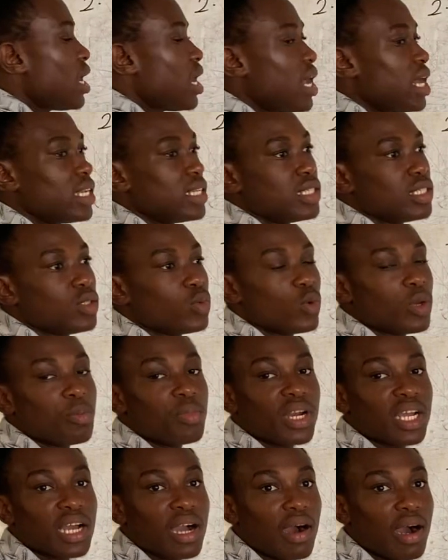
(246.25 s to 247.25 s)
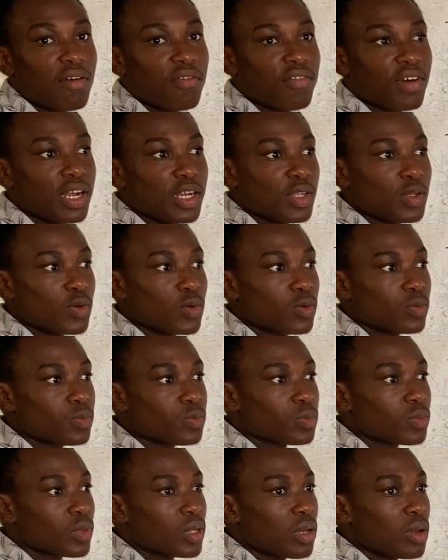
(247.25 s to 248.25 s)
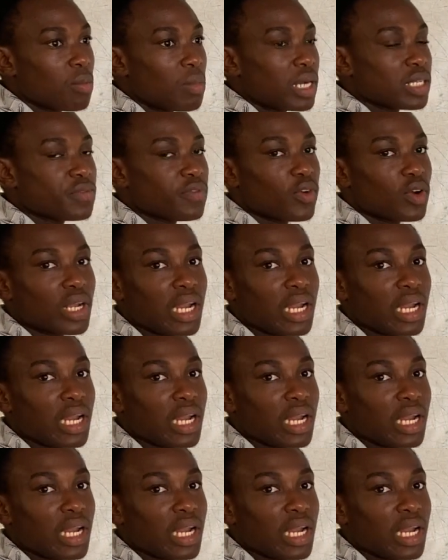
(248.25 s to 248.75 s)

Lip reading: And we bring our value. But for